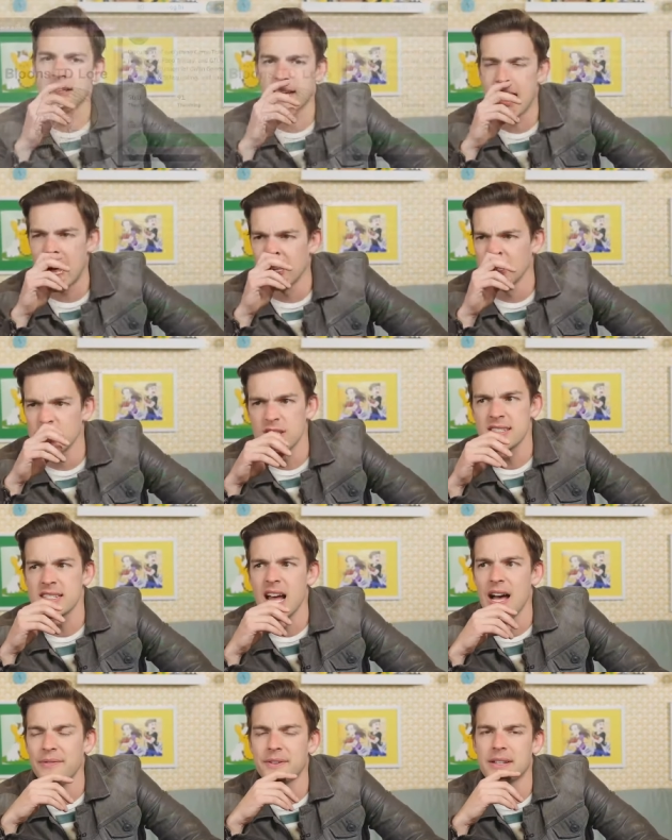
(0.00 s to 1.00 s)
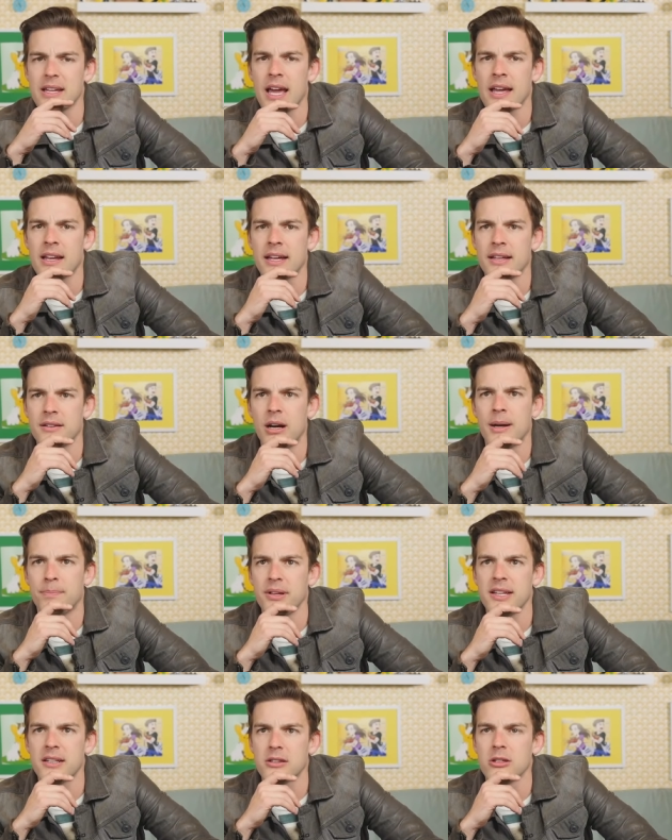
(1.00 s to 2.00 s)
college and stuff, and, and I, I
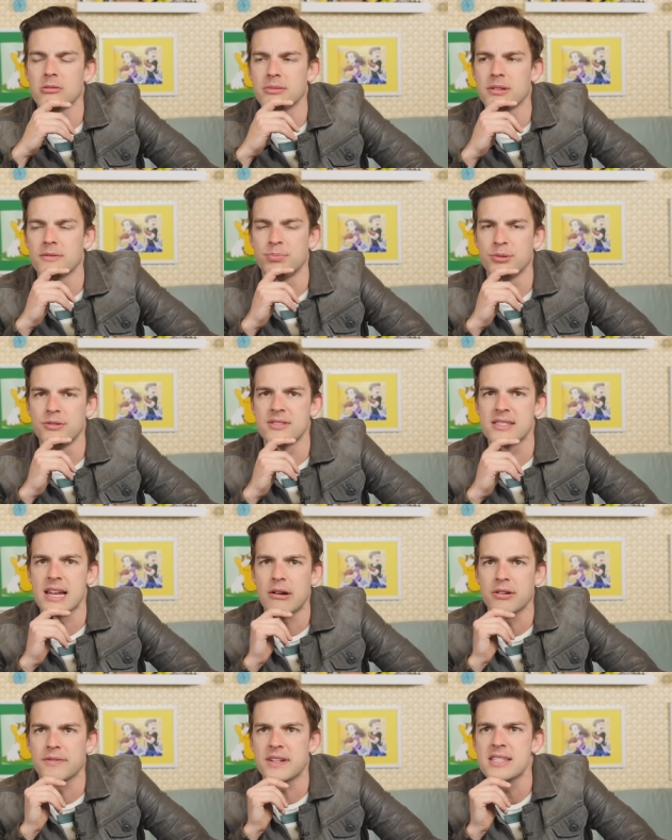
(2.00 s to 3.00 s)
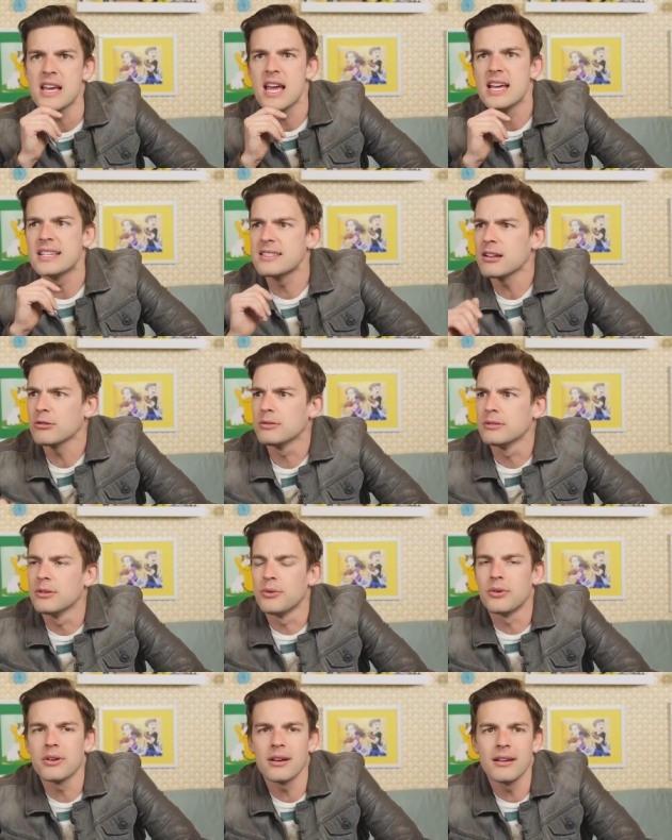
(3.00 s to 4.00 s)
played a little bit of Bloons tower defense. Is there
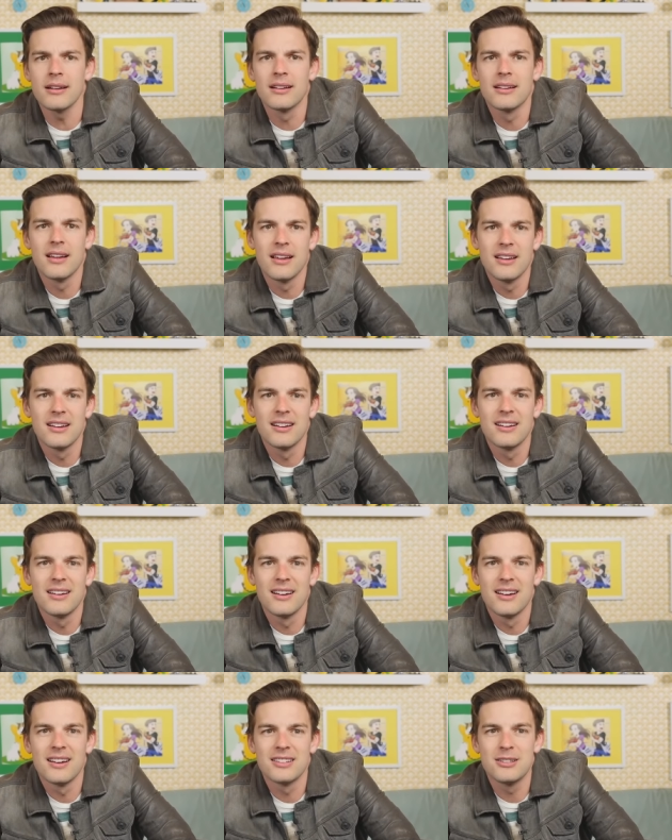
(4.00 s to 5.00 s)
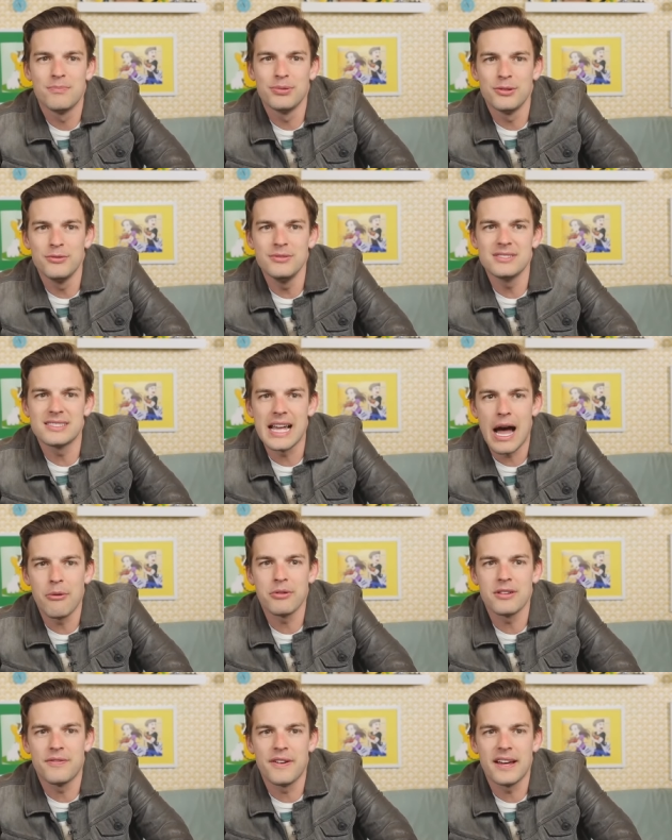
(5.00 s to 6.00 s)
lore to Bloons tower
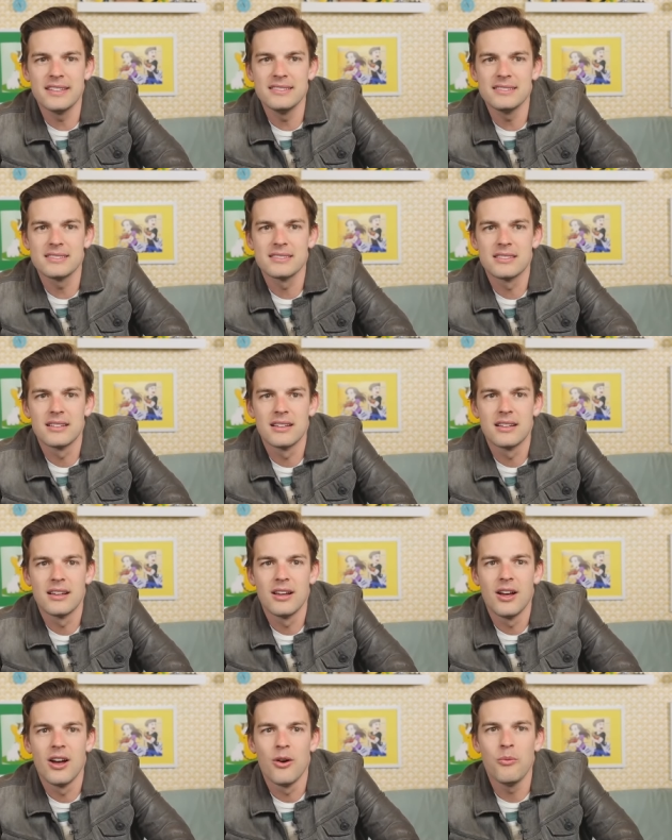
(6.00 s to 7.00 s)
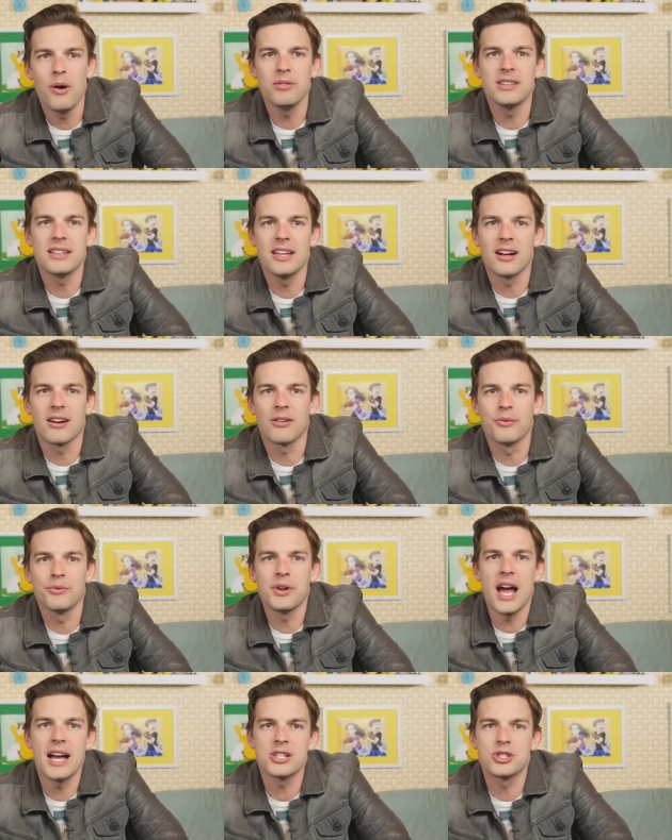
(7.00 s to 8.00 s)
defense? What would the, here,
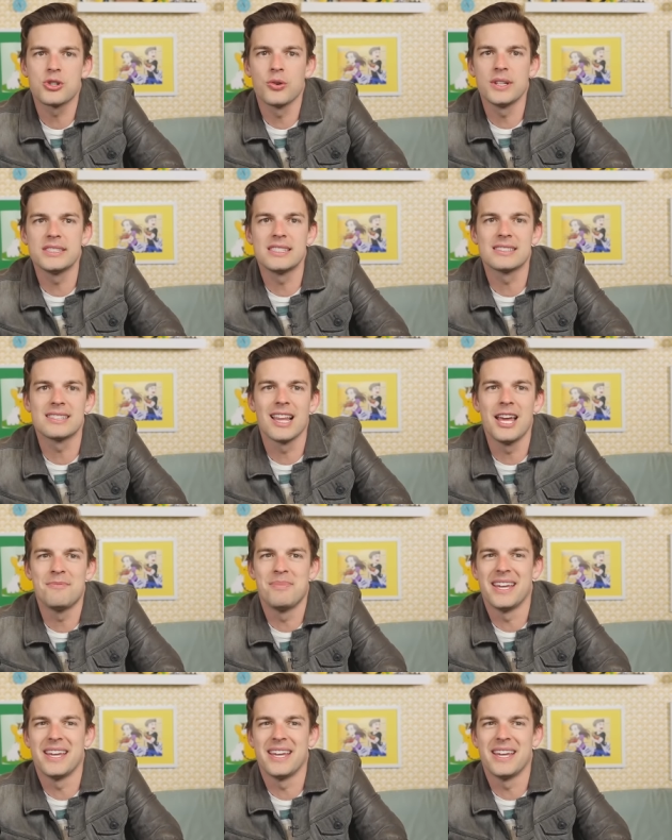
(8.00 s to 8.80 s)
rash choices led me